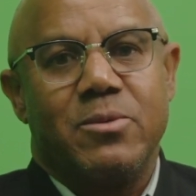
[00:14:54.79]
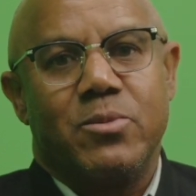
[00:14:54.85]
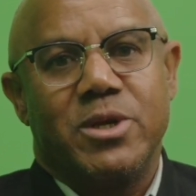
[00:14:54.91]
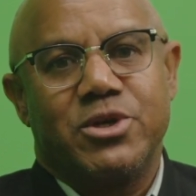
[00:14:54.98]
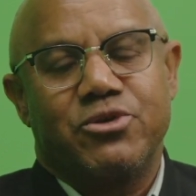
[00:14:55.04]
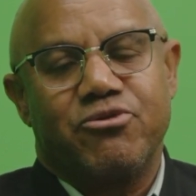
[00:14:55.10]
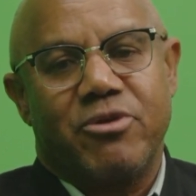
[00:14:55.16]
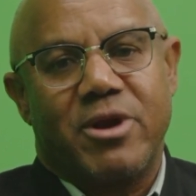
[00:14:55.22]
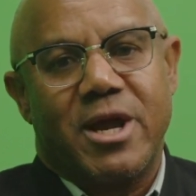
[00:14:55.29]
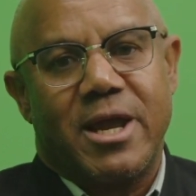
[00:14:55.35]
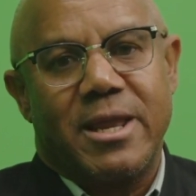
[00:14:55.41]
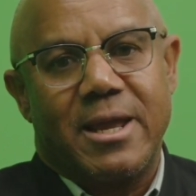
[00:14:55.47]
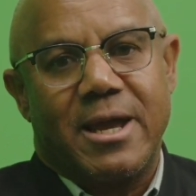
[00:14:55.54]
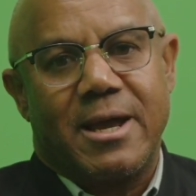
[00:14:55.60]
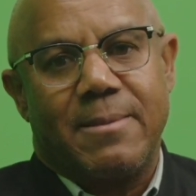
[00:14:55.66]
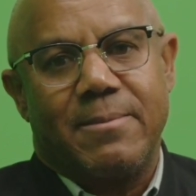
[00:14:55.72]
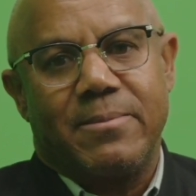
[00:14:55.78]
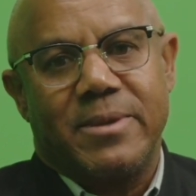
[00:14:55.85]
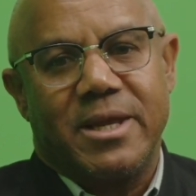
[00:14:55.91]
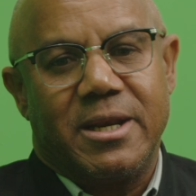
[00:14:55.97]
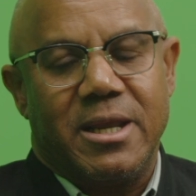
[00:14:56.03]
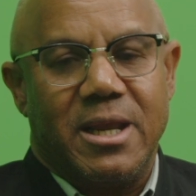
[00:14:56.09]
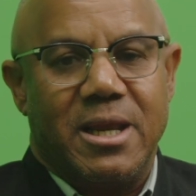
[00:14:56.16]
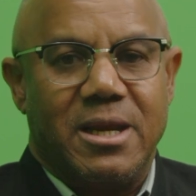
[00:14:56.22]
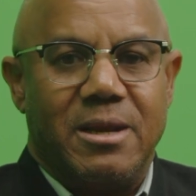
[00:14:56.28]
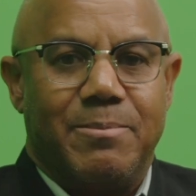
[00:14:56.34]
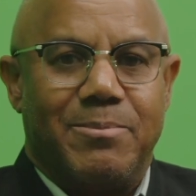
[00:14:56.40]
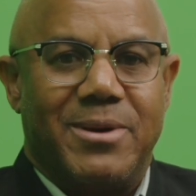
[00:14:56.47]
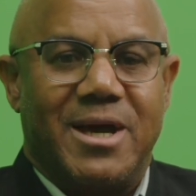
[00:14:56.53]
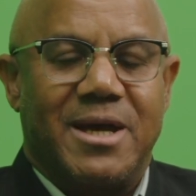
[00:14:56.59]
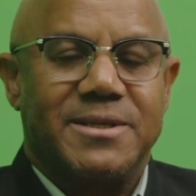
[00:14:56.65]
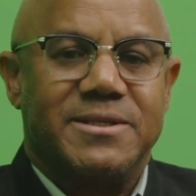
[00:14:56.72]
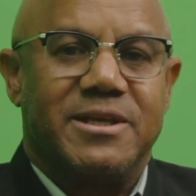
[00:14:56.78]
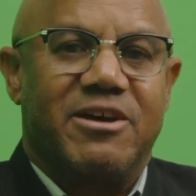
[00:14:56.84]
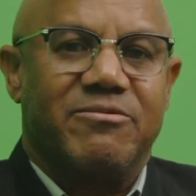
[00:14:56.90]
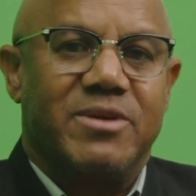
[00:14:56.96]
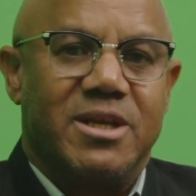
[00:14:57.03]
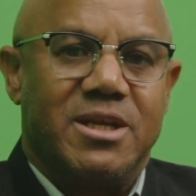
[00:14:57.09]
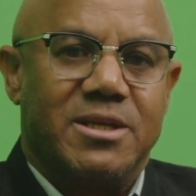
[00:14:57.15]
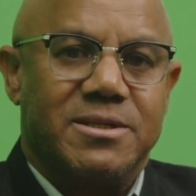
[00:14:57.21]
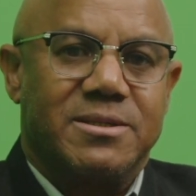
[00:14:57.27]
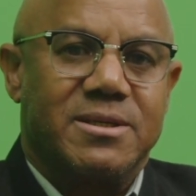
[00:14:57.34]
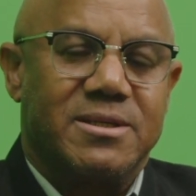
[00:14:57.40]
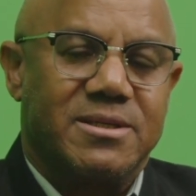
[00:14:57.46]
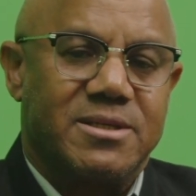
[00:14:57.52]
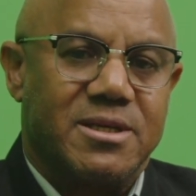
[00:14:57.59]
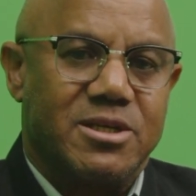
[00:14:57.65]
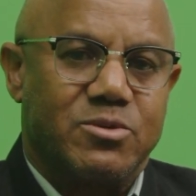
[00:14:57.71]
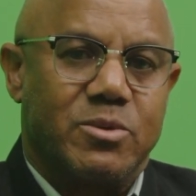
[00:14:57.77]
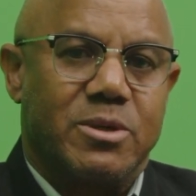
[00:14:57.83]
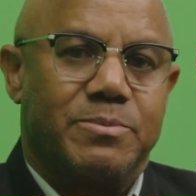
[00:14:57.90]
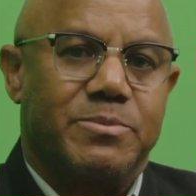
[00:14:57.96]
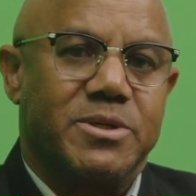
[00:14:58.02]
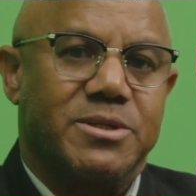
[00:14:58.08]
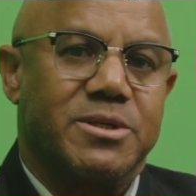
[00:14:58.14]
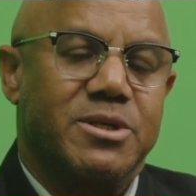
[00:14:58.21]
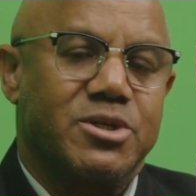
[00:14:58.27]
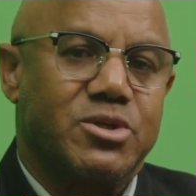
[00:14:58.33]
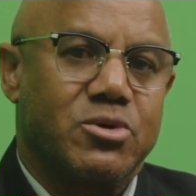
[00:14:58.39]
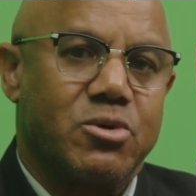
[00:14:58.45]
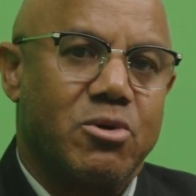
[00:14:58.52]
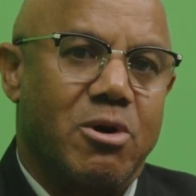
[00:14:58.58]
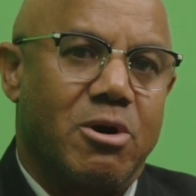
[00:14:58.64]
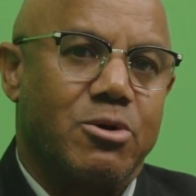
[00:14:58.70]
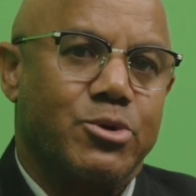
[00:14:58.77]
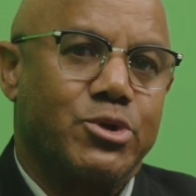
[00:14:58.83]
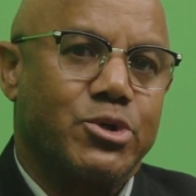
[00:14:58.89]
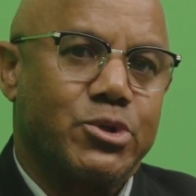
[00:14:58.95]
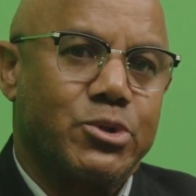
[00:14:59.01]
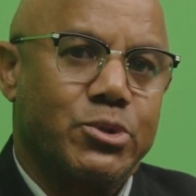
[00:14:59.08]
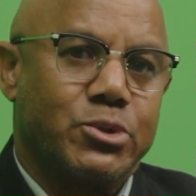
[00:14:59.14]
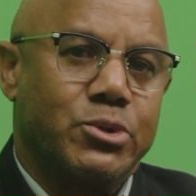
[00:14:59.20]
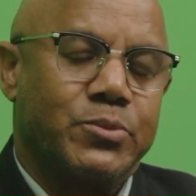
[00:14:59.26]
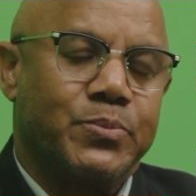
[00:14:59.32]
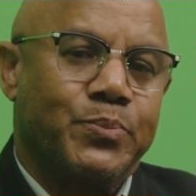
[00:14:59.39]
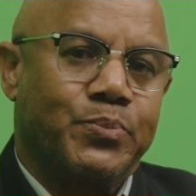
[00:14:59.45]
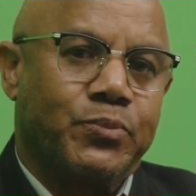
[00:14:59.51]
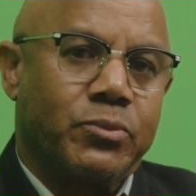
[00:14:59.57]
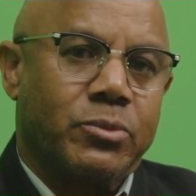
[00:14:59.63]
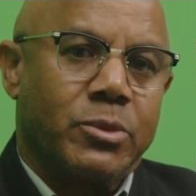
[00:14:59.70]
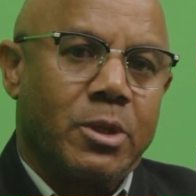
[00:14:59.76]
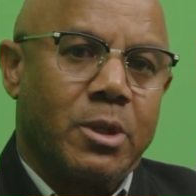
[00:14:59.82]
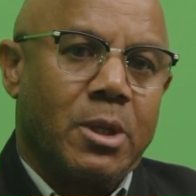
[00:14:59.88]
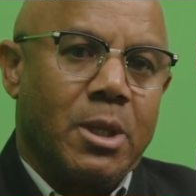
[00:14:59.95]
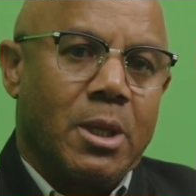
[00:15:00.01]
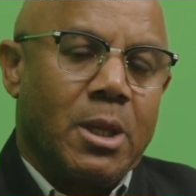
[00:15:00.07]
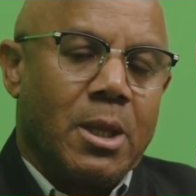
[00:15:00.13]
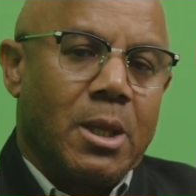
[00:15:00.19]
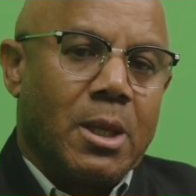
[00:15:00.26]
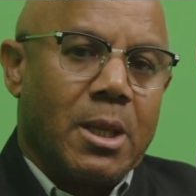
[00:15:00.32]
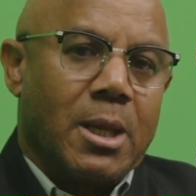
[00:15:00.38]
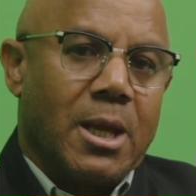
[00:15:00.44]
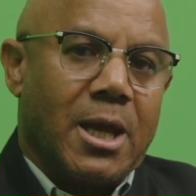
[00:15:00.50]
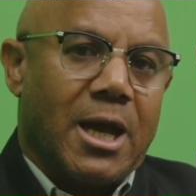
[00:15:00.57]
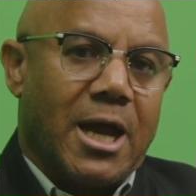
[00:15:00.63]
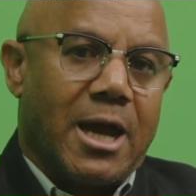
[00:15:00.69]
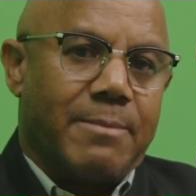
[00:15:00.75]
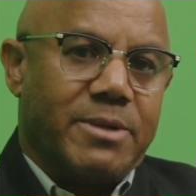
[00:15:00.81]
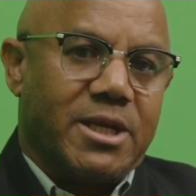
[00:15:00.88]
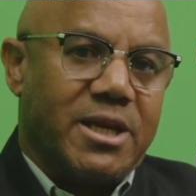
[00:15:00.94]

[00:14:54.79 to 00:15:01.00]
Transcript: In the past, there have been instances where persons go out to the